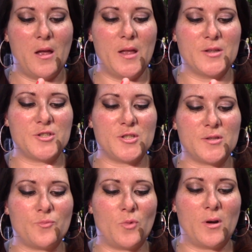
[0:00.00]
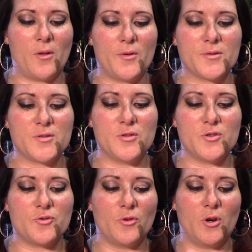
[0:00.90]
It's just one of those
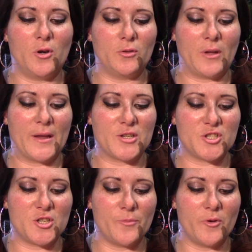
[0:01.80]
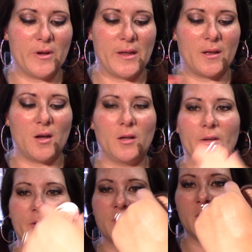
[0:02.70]
neutral, like, shimmery
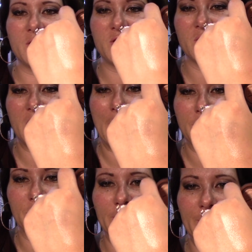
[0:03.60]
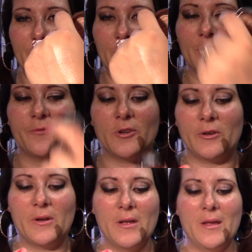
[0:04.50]
colors. It's just absolutely beautiful.